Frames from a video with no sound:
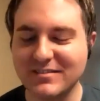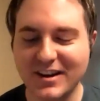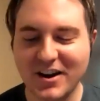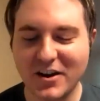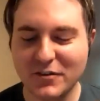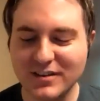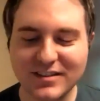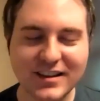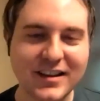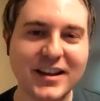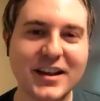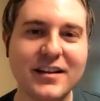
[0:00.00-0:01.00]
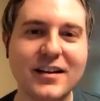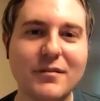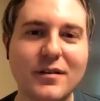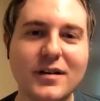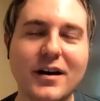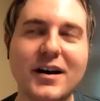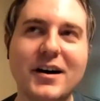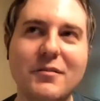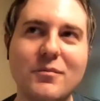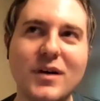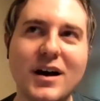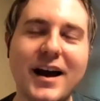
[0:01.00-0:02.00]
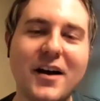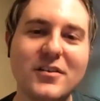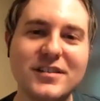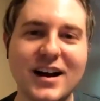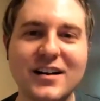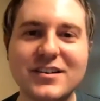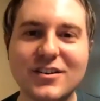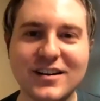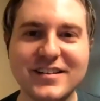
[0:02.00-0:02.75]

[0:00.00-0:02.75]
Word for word: you know, I was thinking um, how Dr.